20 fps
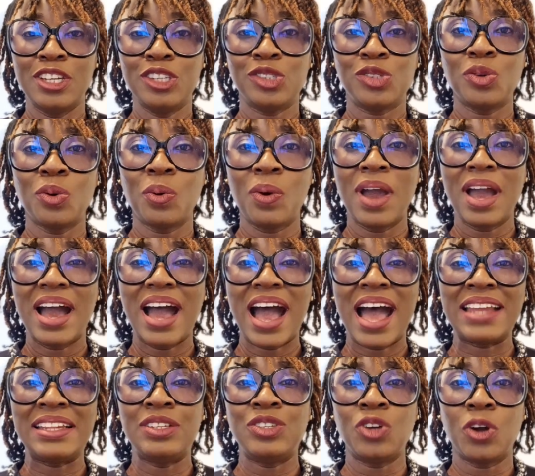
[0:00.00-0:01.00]
So
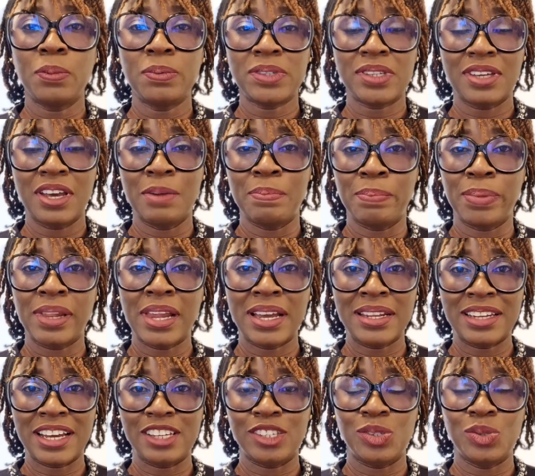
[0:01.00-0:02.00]
adopt a
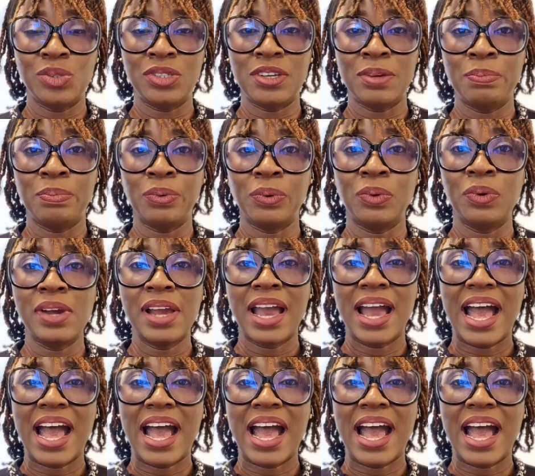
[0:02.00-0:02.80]
plan that's suitable